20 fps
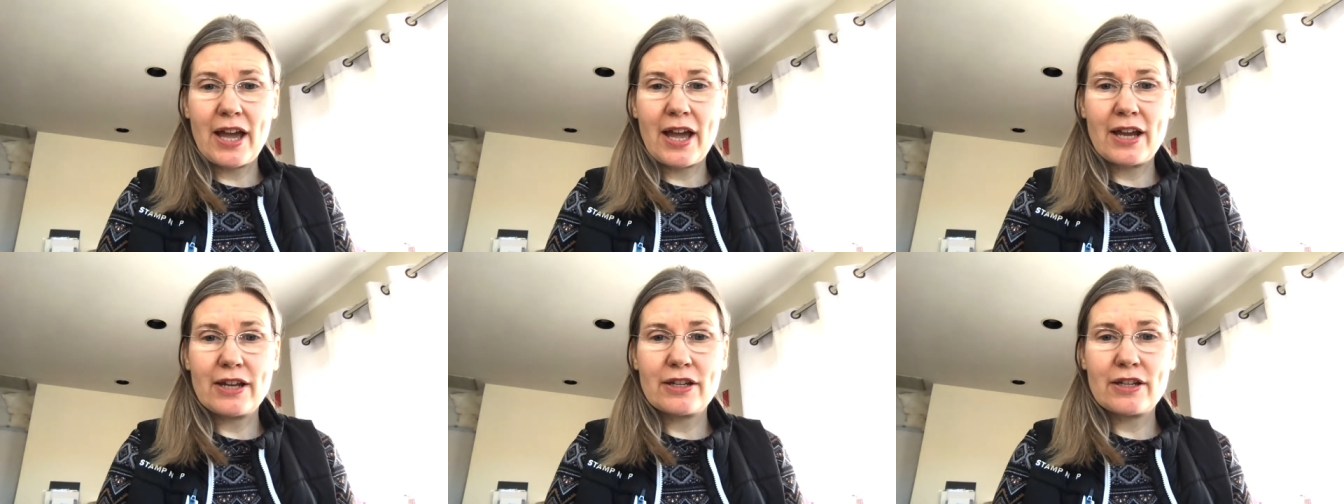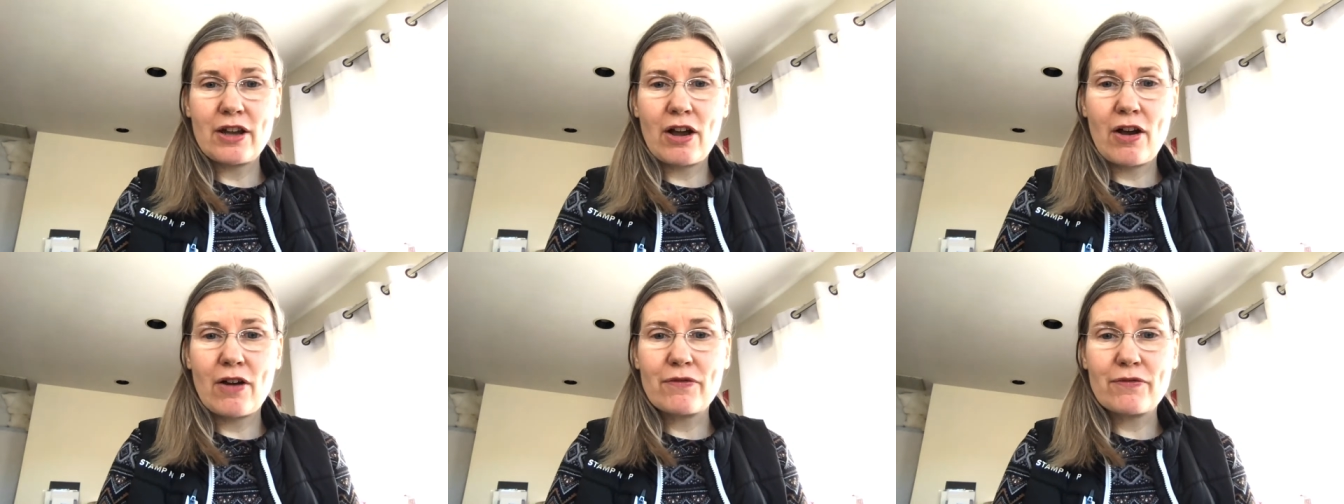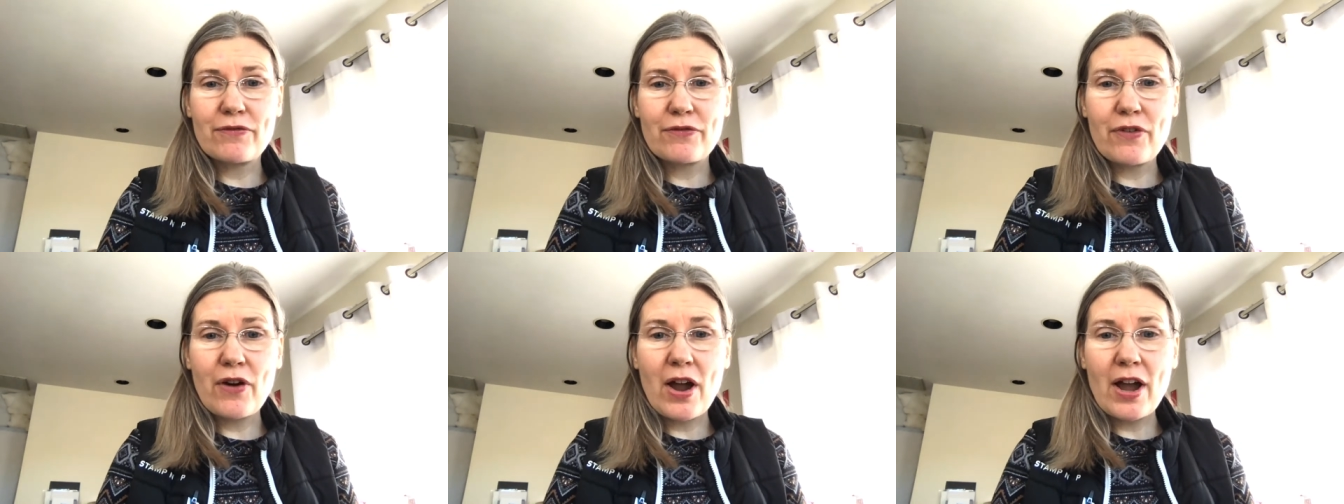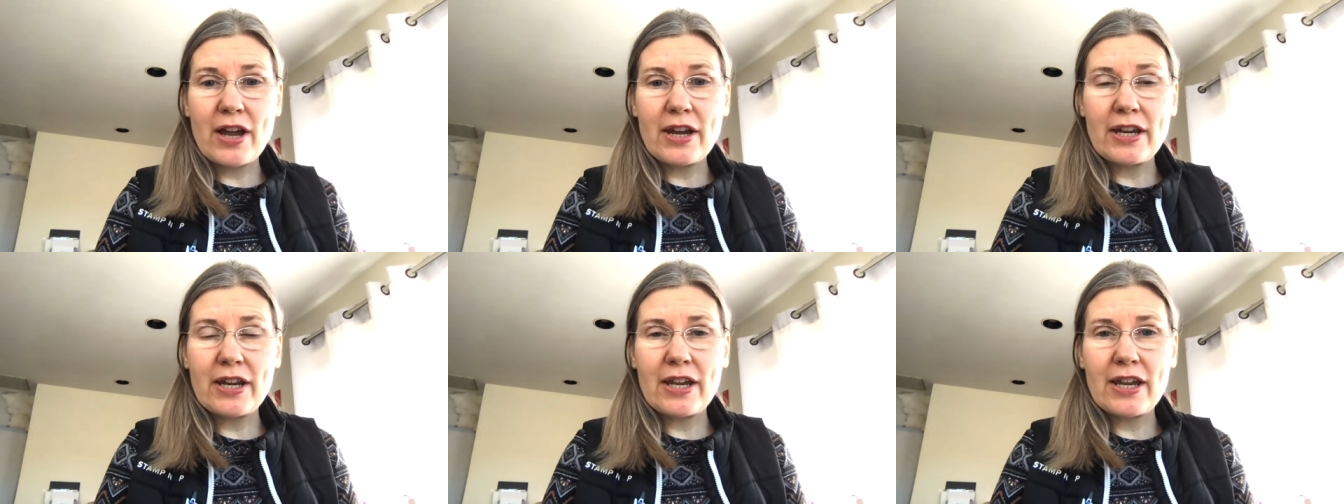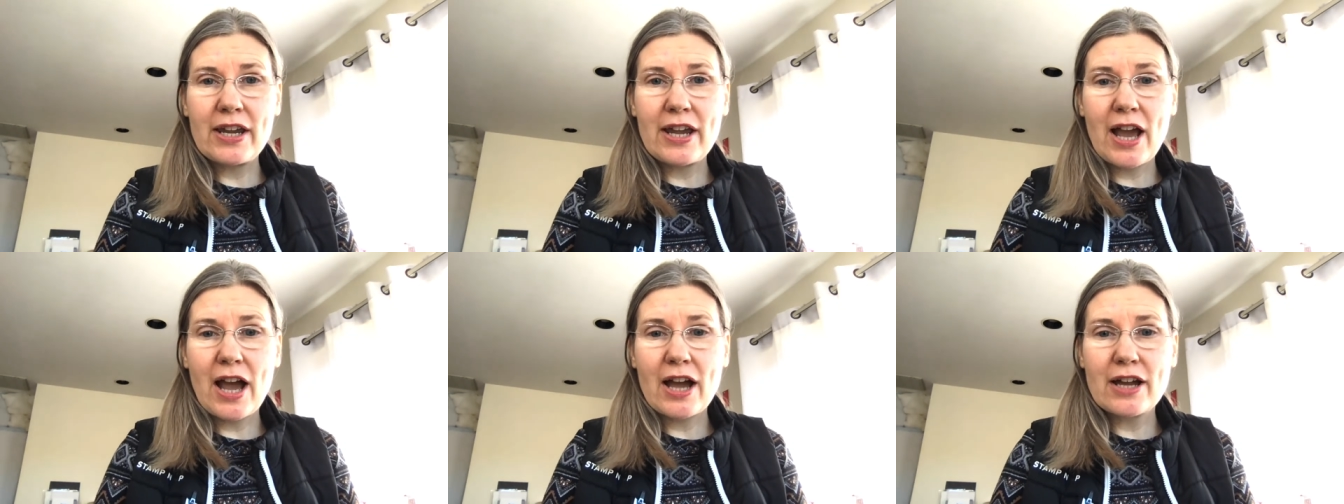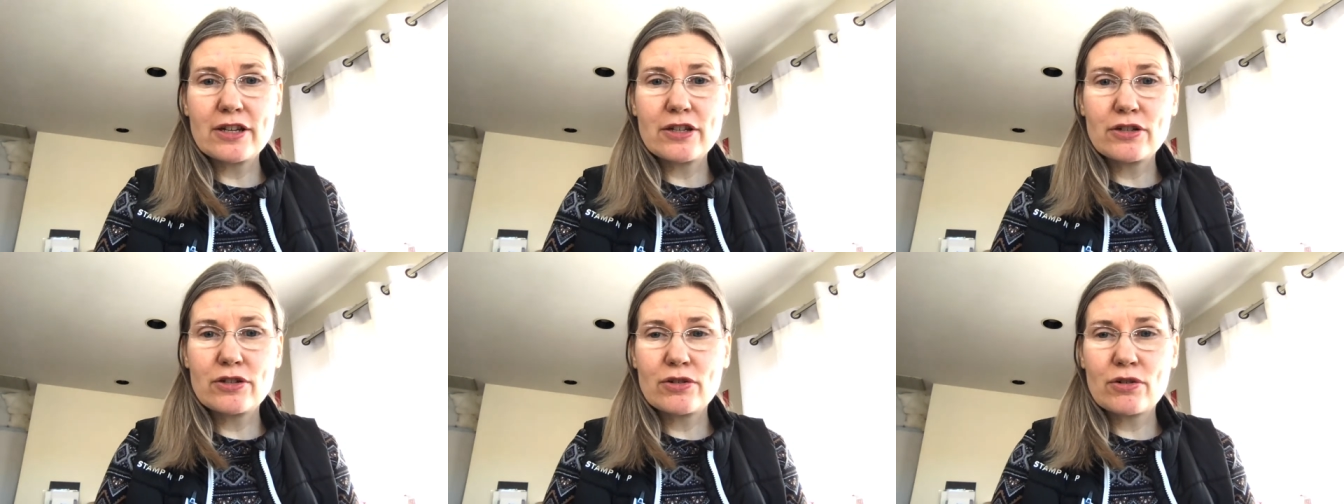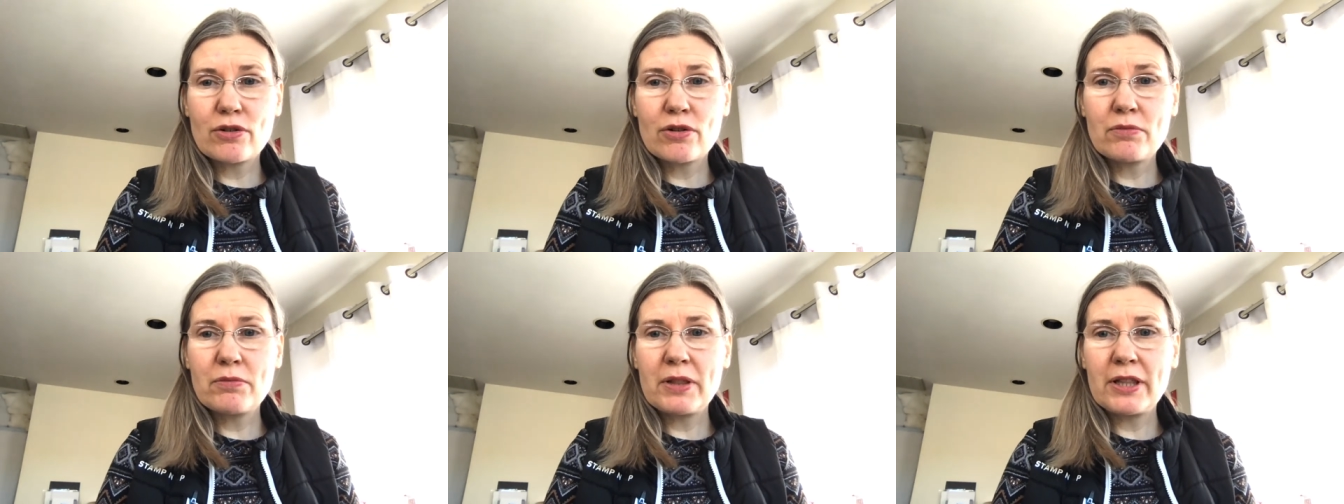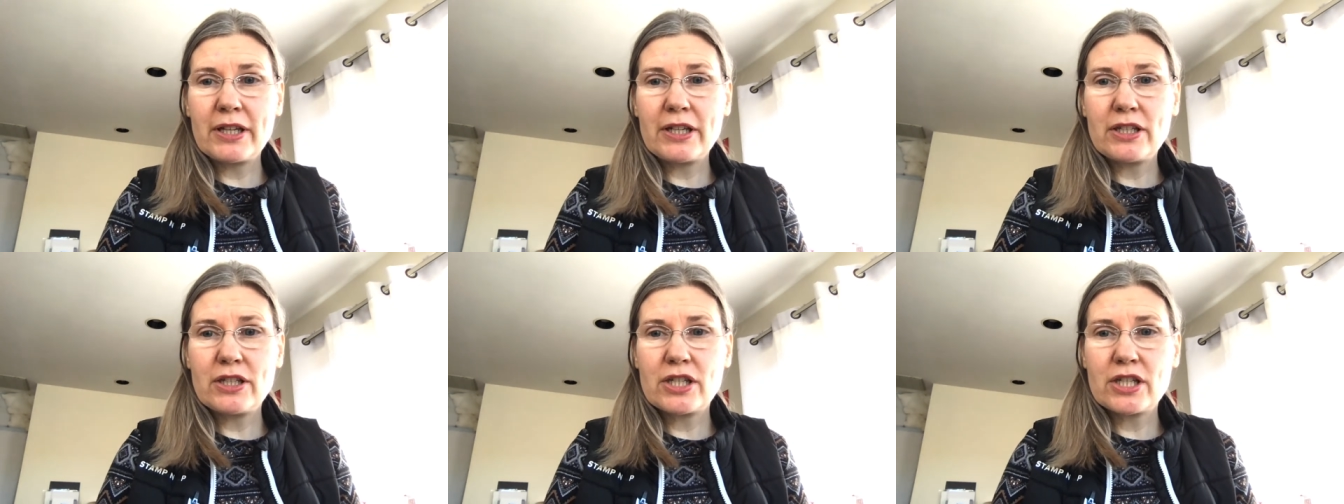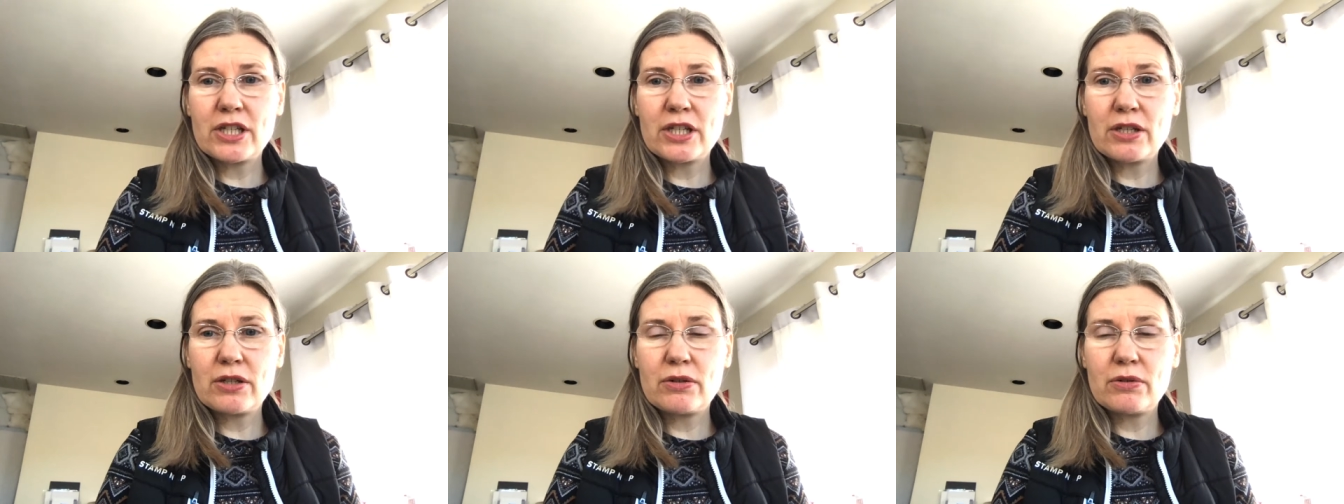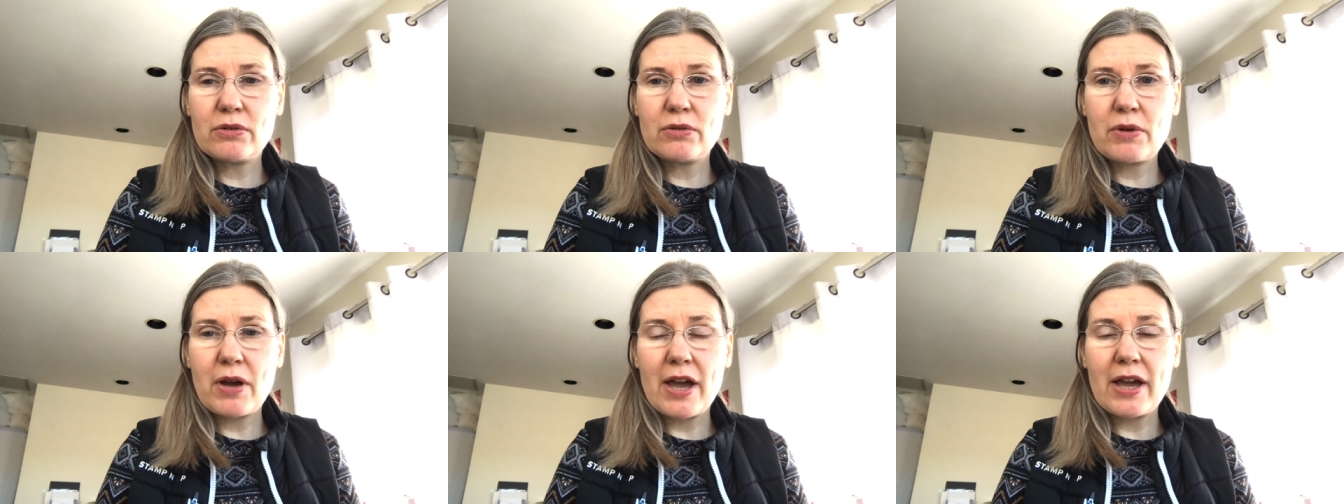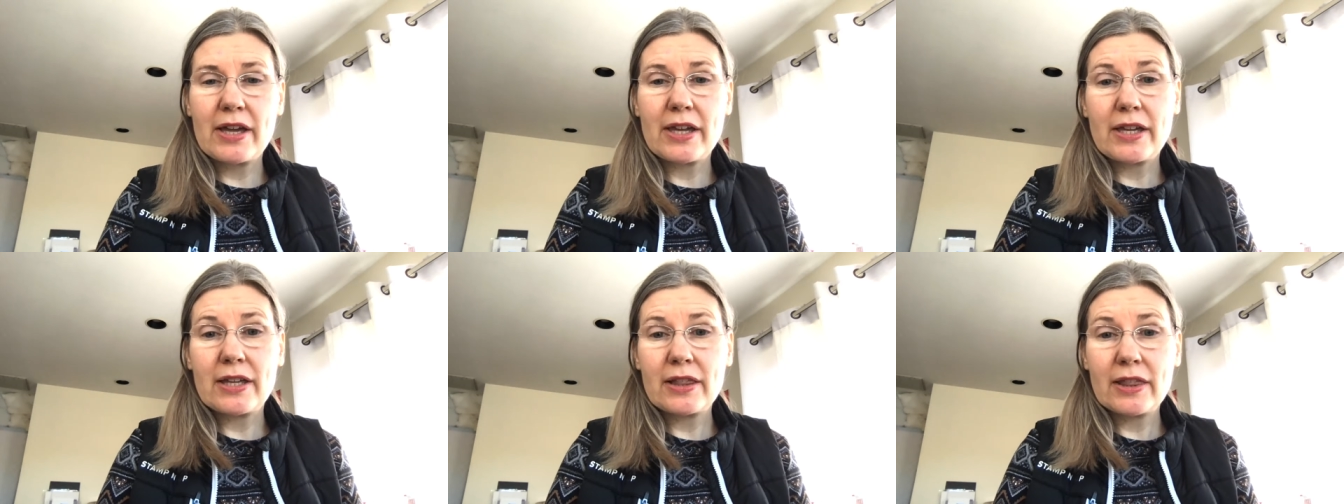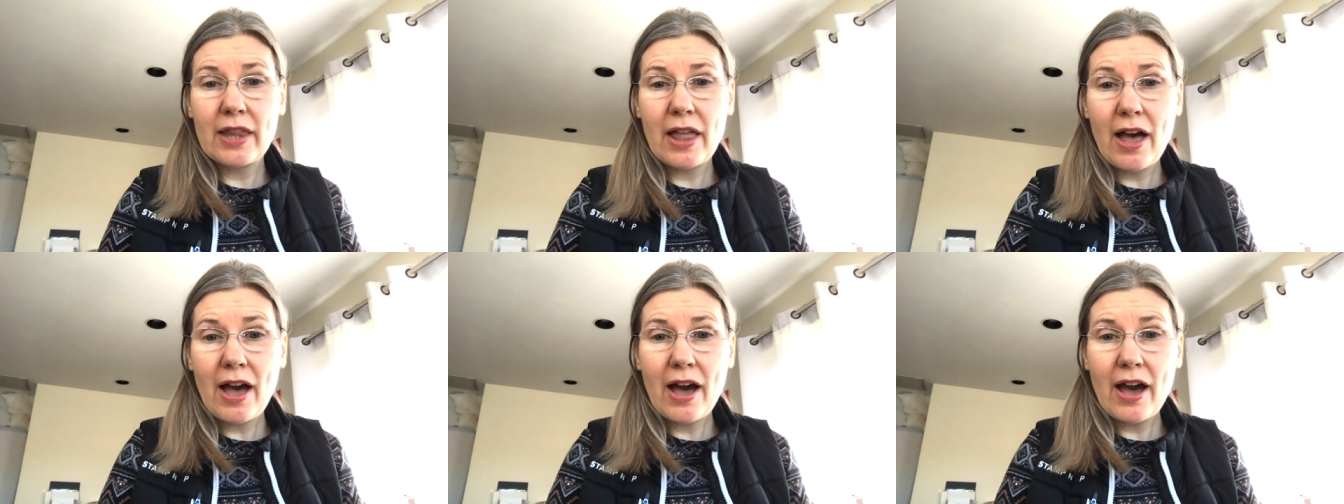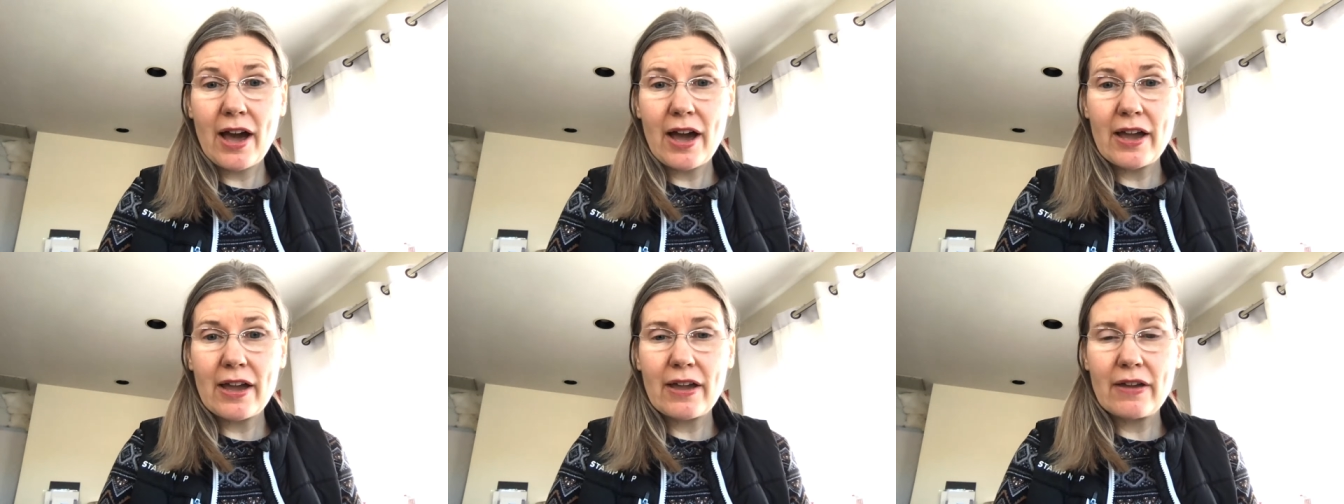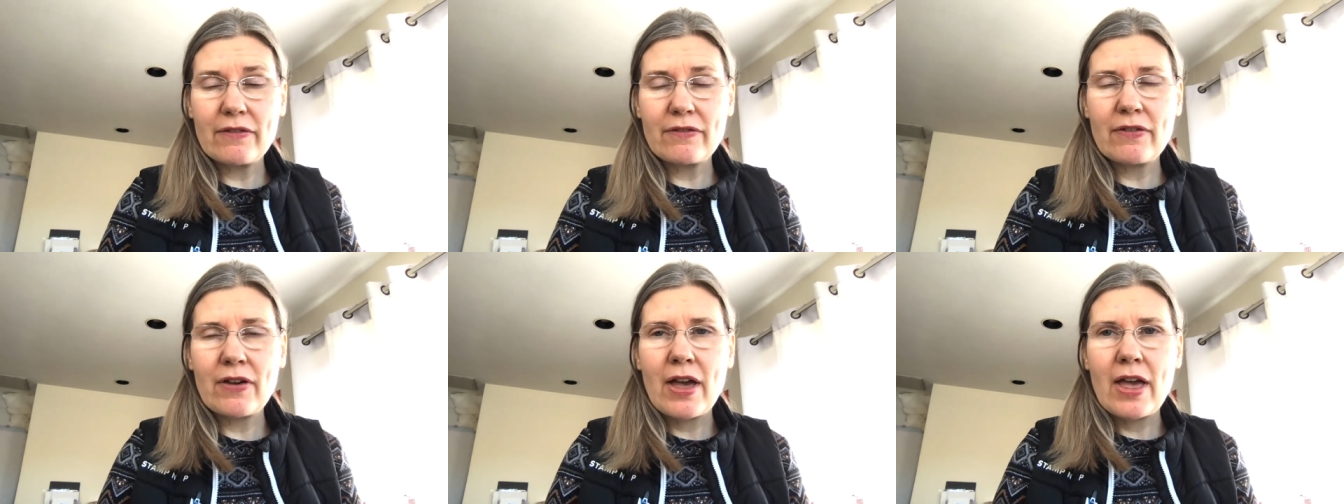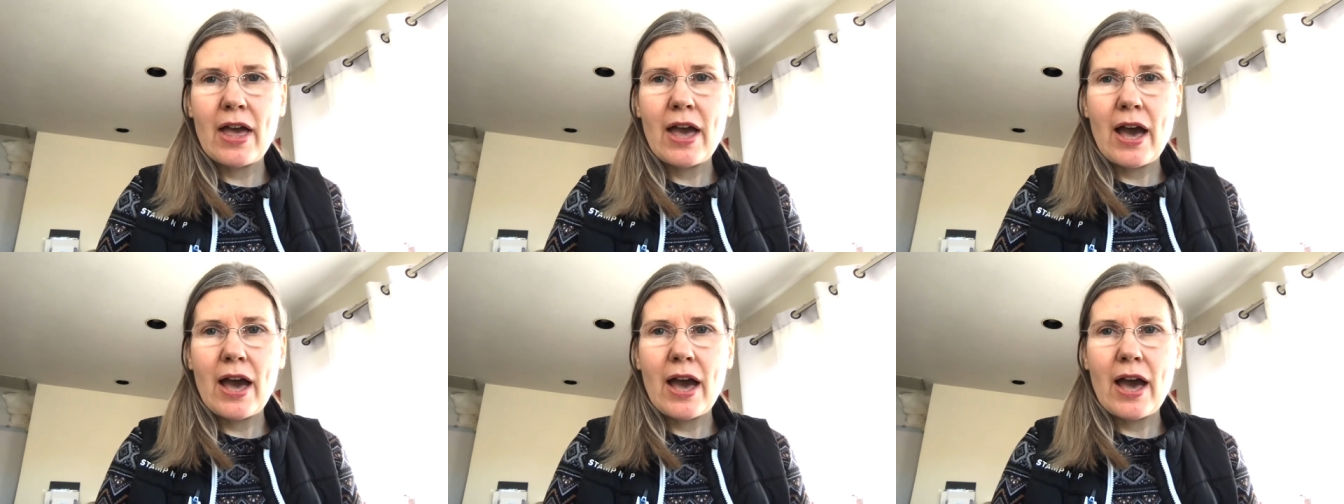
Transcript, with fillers: And on Friday, I normally do a live,